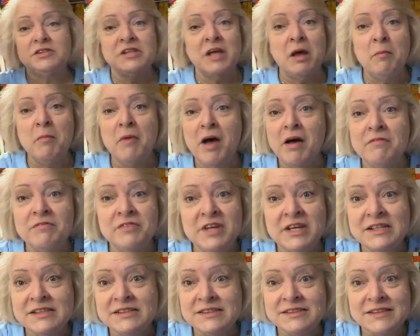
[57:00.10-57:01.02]
some of
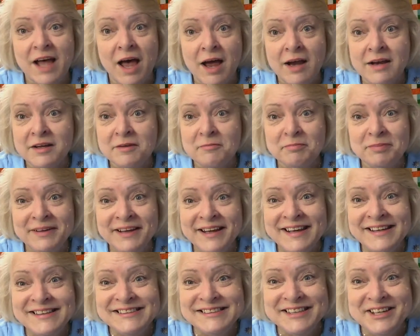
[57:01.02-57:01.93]
the exotic
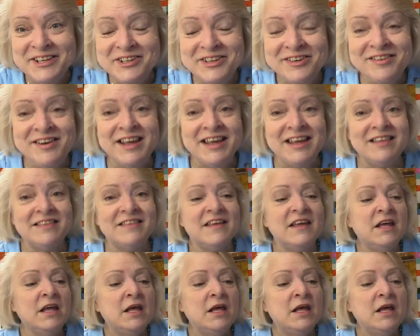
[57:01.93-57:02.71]
plants underneath.